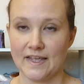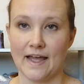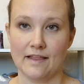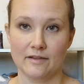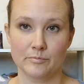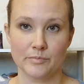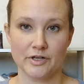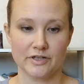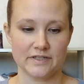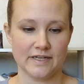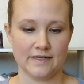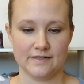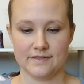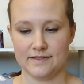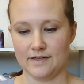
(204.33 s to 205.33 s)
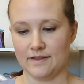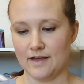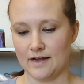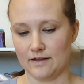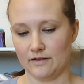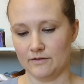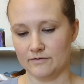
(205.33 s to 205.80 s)
Gatlinburg, Tennessee,
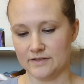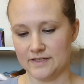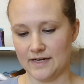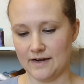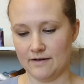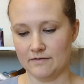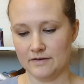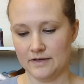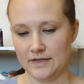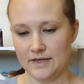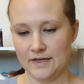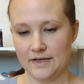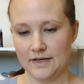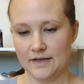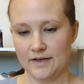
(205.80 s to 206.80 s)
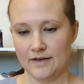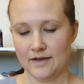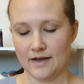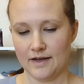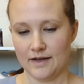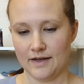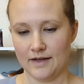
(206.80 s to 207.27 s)
that closed down.
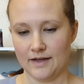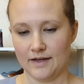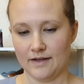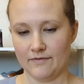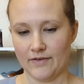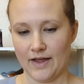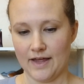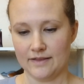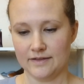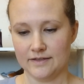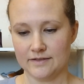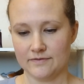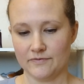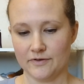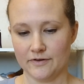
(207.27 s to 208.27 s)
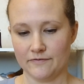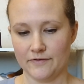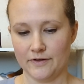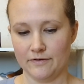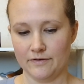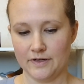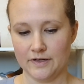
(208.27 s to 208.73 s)
I've had these for a
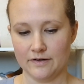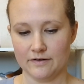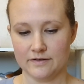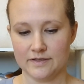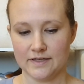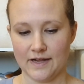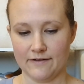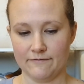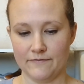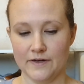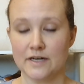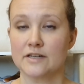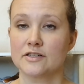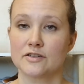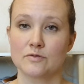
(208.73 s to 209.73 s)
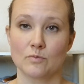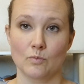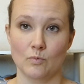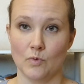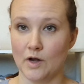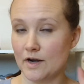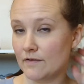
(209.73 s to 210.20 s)
few years. I finished
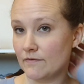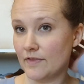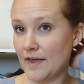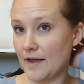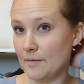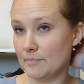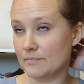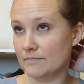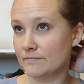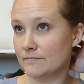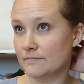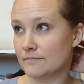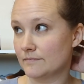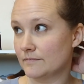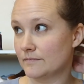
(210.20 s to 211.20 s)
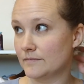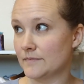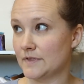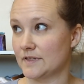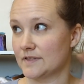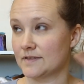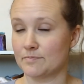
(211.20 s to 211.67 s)
one of them
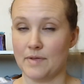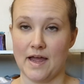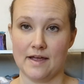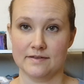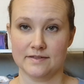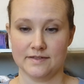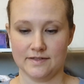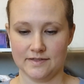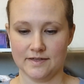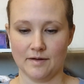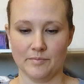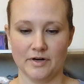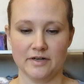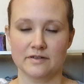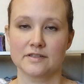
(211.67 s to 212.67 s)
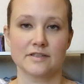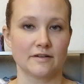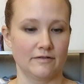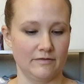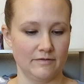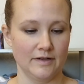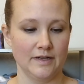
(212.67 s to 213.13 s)
this past summer,
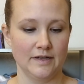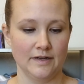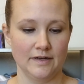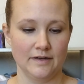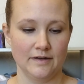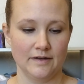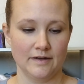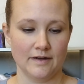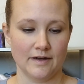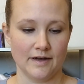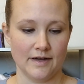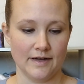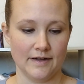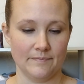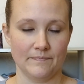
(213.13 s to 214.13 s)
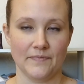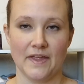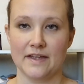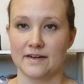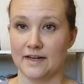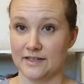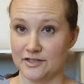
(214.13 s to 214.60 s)
so
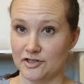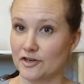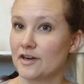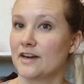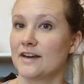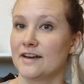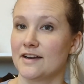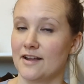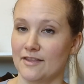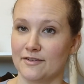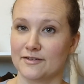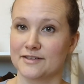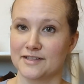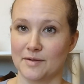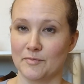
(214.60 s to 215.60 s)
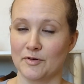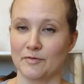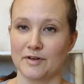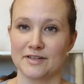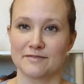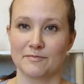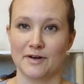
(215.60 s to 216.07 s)
and I started another summer
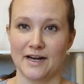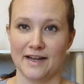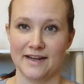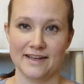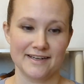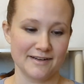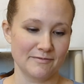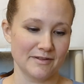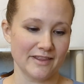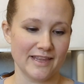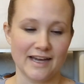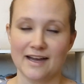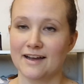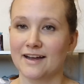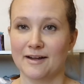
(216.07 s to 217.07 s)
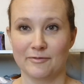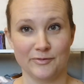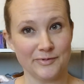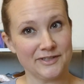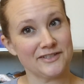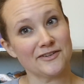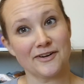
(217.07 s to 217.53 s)
one. When I get done with that, I will
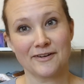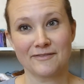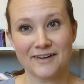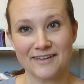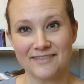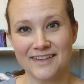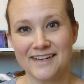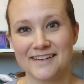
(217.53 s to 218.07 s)
be starting one of